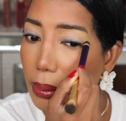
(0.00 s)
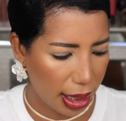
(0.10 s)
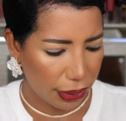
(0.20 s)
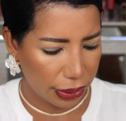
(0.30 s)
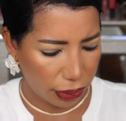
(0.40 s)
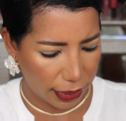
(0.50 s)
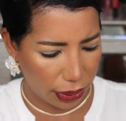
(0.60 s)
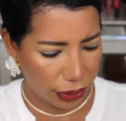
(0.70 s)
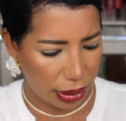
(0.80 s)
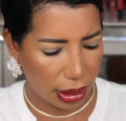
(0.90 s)
I'm going to be
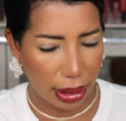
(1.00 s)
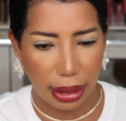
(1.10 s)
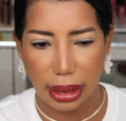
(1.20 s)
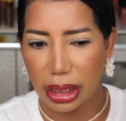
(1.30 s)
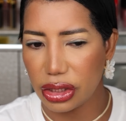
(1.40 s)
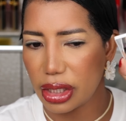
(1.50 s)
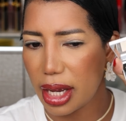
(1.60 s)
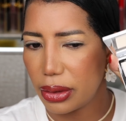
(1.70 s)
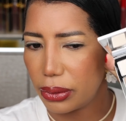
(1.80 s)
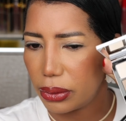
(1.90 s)
using this
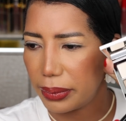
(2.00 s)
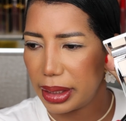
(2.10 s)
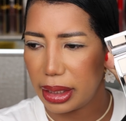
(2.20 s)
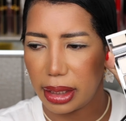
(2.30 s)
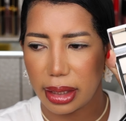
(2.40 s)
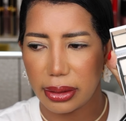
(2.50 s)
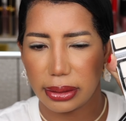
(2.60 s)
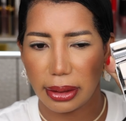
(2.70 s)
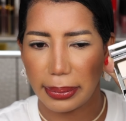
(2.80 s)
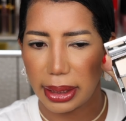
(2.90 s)
shadow over here
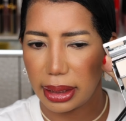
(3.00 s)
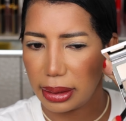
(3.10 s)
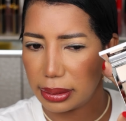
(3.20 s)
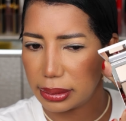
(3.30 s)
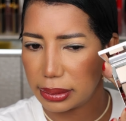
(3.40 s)
on the palette